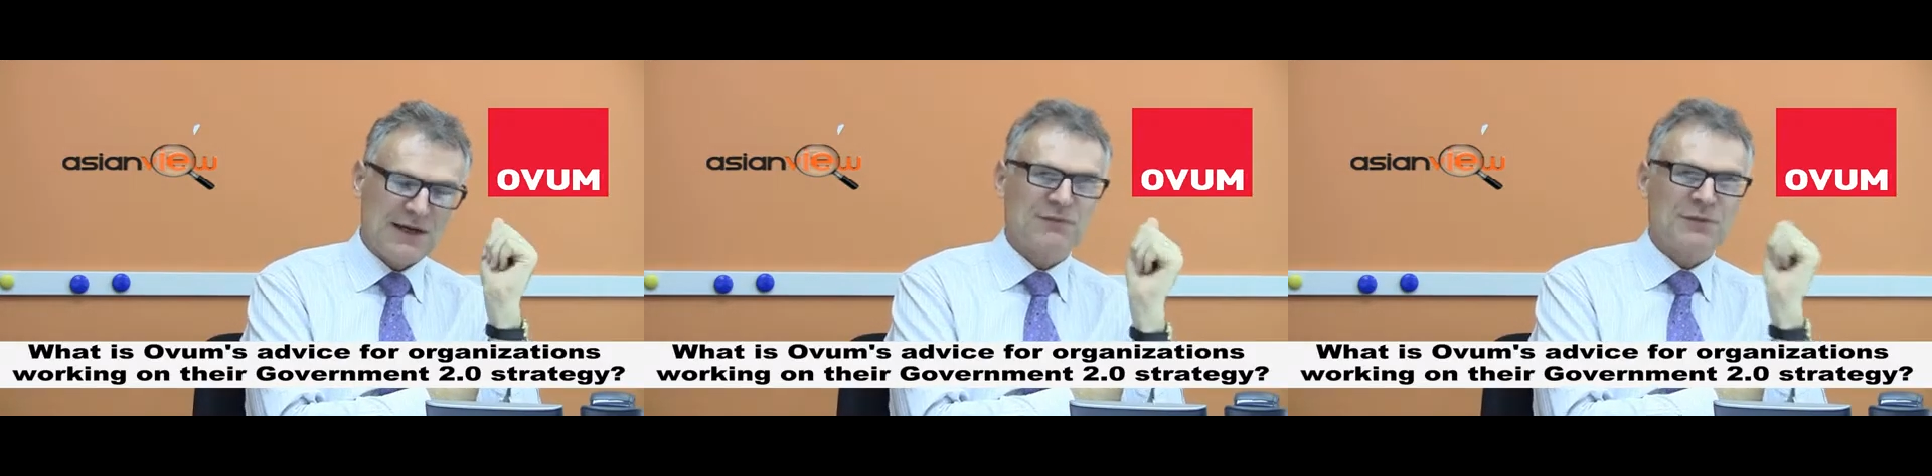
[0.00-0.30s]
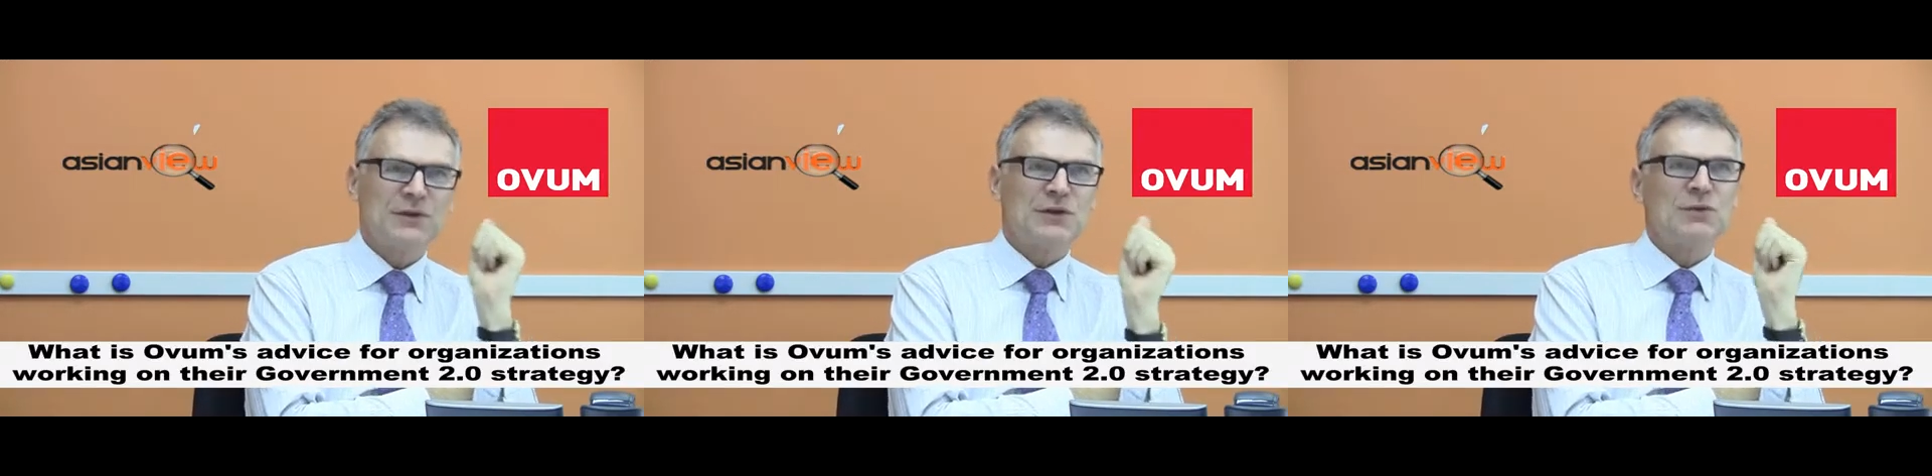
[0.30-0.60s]

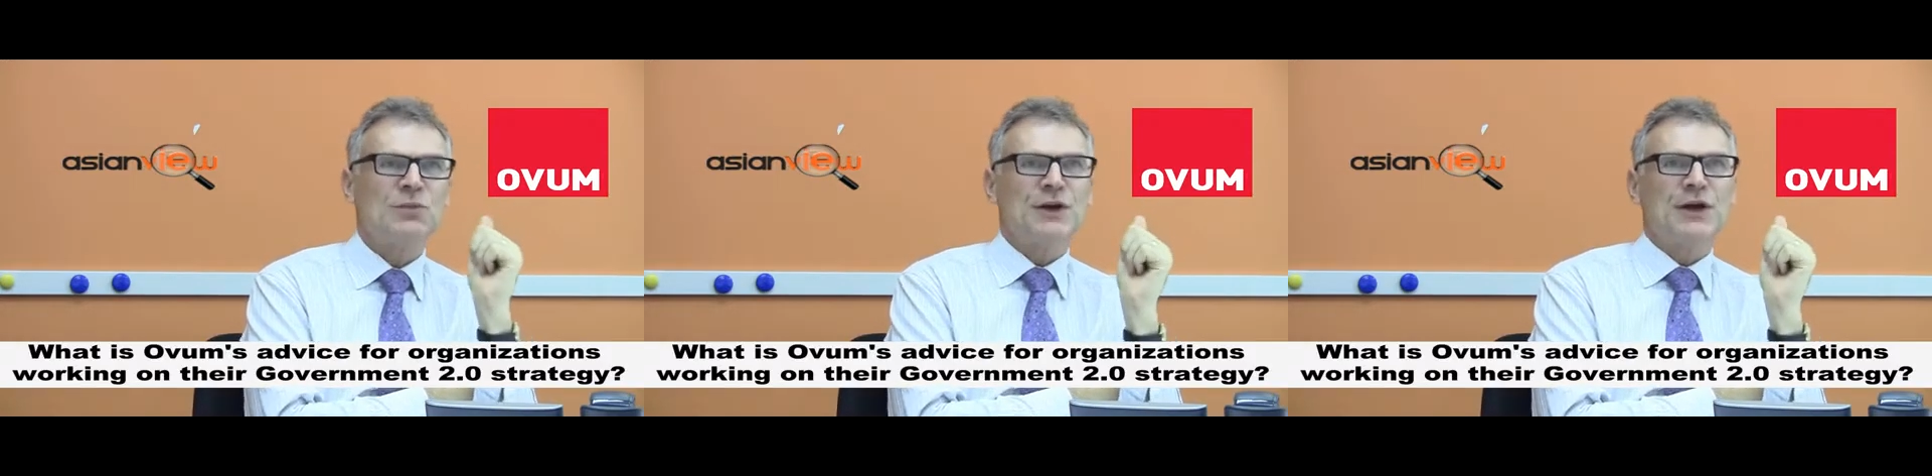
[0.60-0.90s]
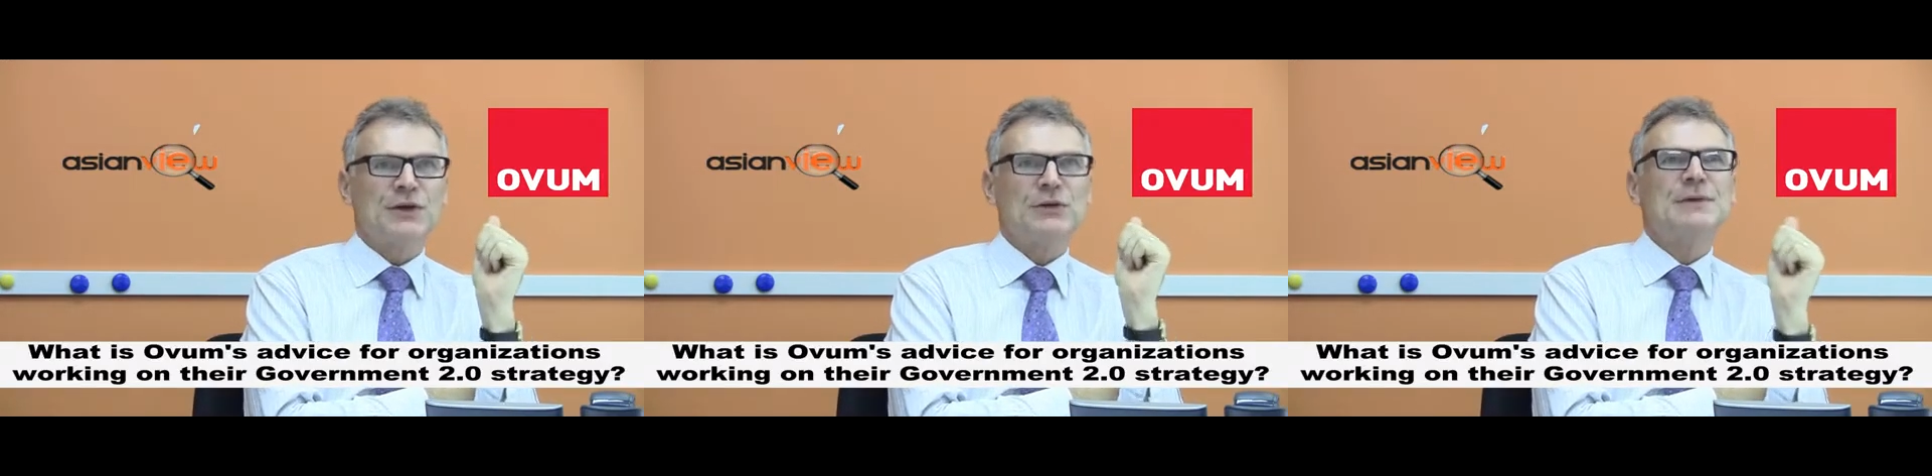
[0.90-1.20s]
Government
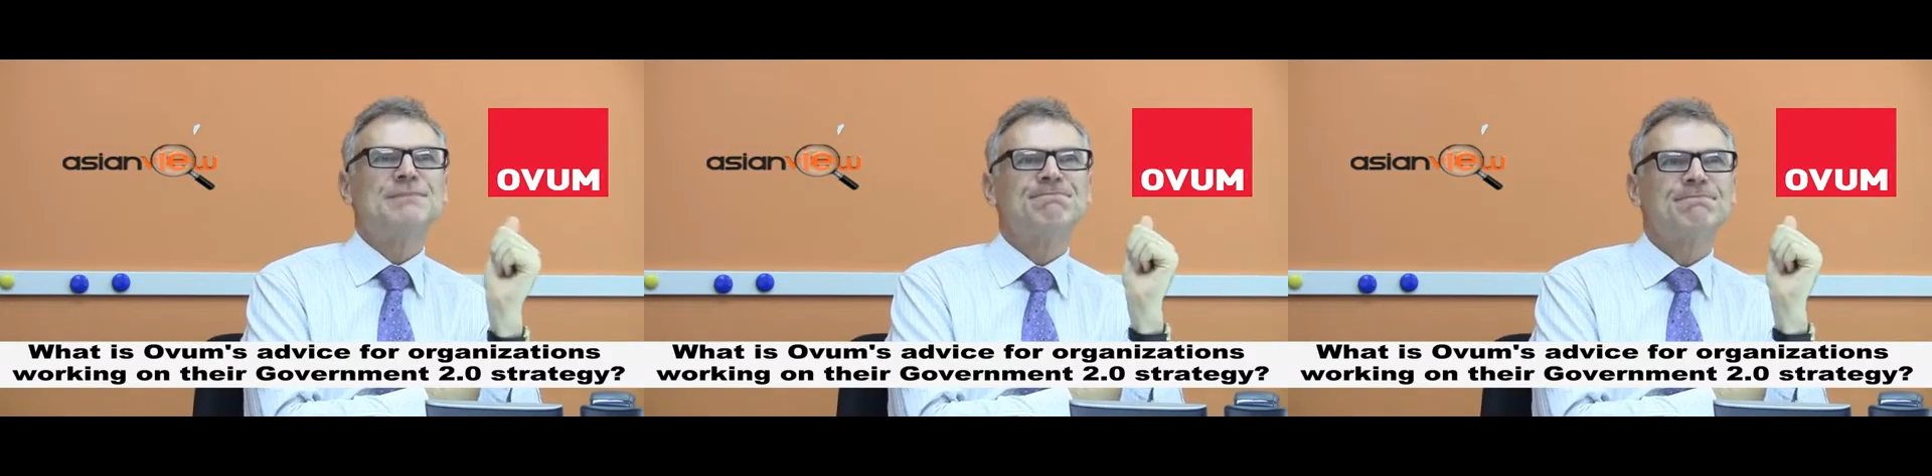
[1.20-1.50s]
2.0